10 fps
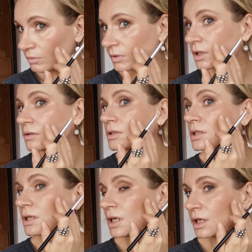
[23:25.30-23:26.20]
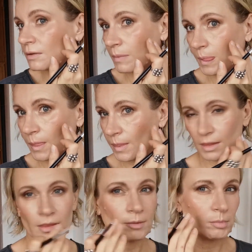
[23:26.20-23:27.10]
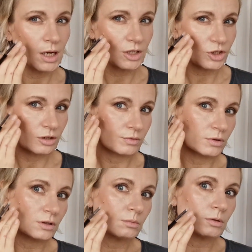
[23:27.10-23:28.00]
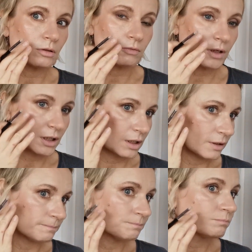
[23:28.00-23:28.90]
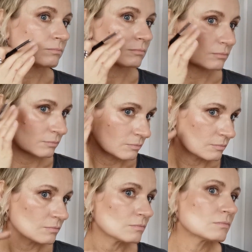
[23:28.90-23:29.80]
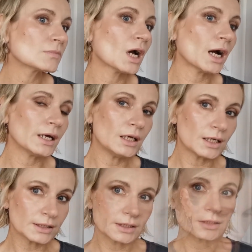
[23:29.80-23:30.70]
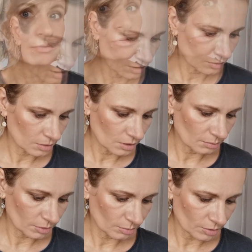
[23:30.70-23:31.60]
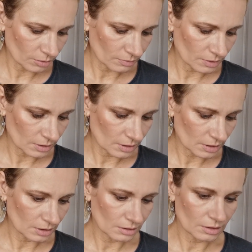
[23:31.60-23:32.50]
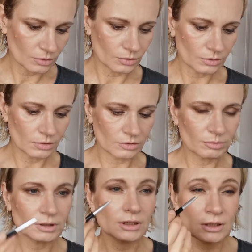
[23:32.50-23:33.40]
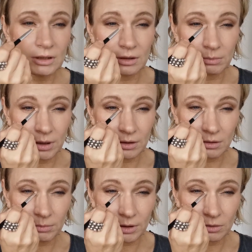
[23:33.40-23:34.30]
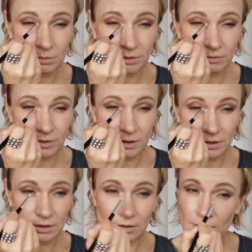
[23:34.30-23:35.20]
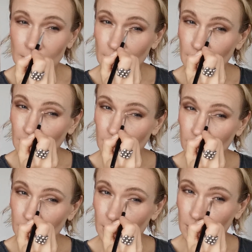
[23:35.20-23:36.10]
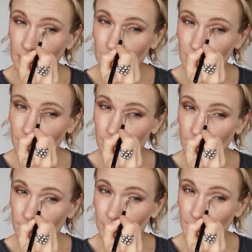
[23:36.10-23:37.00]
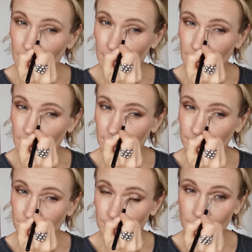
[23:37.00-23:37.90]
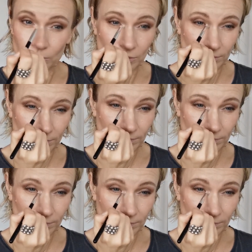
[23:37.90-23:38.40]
Can you see the blush give you a little bit of like a highlight? Let's use a little bit more of this in the corner of my eyes, the back to my face, make a little bit brighter more.